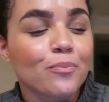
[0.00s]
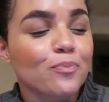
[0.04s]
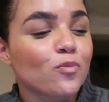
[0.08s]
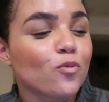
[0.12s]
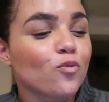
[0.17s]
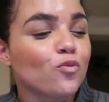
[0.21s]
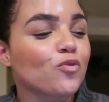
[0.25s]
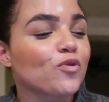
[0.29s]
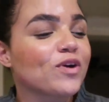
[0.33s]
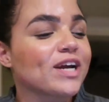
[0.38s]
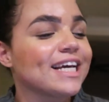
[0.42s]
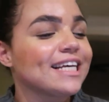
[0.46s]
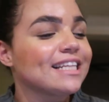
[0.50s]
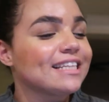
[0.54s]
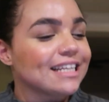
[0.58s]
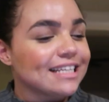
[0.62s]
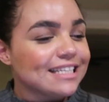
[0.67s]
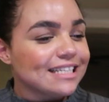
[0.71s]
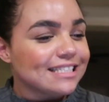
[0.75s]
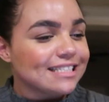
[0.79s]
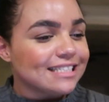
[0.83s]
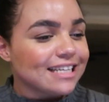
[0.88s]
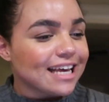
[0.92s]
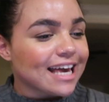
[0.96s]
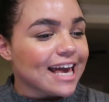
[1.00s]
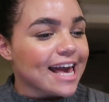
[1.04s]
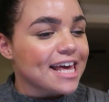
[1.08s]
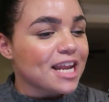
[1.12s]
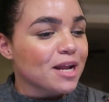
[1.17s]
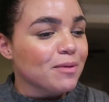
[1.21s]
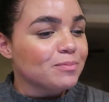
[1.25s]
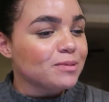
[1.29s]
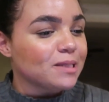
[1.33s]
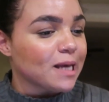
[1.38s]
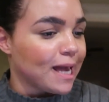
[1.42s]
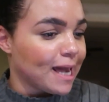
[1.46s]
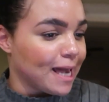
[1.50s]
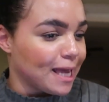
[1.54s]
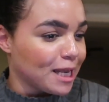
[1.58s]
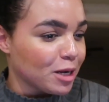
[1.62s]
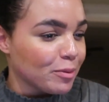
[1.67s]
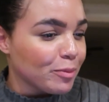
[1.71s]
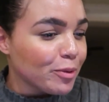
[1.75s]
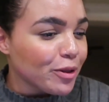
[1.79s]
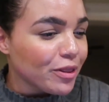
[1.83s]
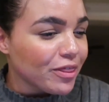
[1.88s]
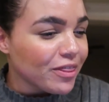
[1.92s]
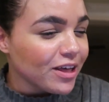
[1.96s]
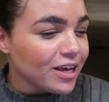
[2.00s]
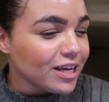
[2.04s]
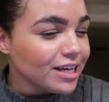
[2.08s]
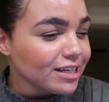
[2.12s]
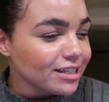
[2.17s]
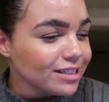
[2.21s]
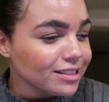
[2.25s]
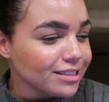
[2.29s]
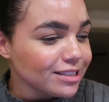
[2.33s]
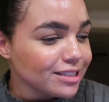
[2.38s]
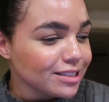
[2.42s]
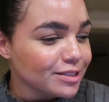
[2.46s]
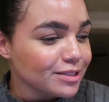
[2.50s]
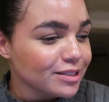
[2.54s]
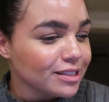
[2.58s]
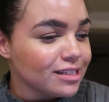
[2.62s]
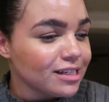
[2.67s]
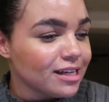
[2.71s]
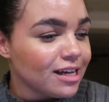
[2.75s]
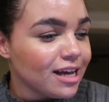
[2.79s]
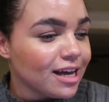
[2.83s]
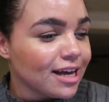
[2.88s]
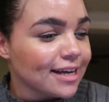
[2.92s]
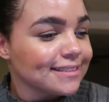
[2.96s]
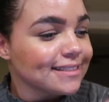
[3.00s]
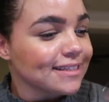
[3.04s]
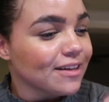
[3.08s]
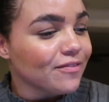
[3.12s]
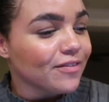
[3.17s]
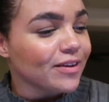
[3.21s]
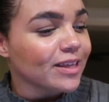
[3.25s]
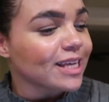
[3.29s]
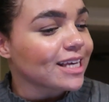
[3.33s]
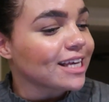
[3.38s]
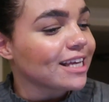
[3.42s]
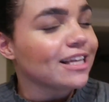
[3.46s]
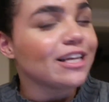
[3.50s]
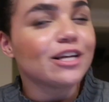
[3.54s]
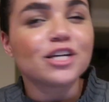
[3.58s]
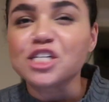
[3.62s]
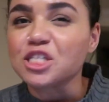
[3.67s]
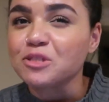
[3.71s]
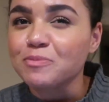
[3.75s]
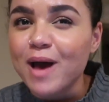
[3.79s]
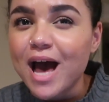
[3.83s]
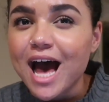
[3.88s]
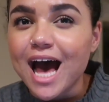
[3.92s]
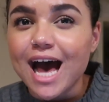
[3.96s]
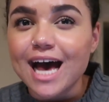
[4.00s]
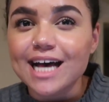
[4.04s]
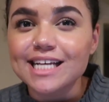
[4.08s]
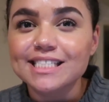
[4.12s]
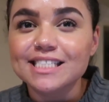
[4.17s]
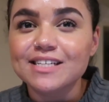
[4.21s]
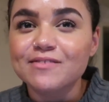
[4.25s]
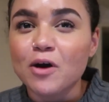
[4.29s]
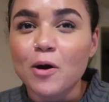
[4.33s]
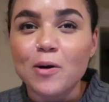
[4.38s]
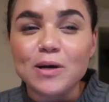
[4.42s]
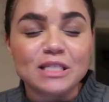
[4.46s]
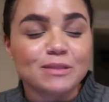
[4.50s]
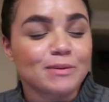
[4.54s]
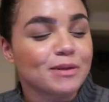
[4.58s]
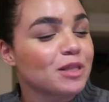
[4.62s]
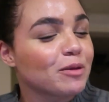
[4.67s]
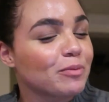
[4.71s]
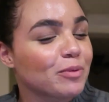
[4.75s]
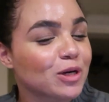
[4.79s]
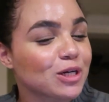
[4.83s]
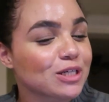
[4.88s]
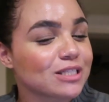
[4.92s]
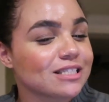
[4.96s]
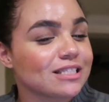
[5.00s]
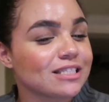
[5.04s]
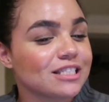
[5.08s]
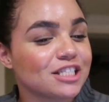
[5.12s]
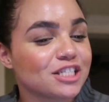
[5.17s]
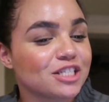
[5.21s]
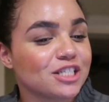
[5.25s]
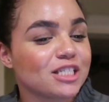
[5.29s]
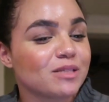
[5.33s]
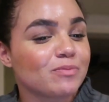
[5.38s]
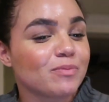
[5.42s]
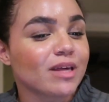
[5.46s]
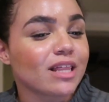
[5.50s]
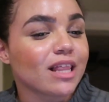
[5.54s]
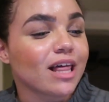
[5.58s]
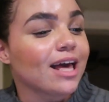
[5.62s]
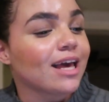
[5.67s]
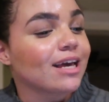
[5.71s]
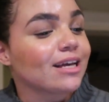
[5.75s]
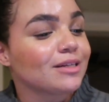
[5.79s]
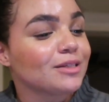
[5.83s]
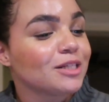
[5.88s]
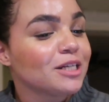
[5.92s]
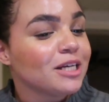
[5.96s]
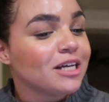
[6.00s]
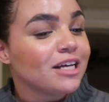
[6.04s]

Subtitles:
realistic and obtainable things. I feel like in years past I've always been the person to just be like,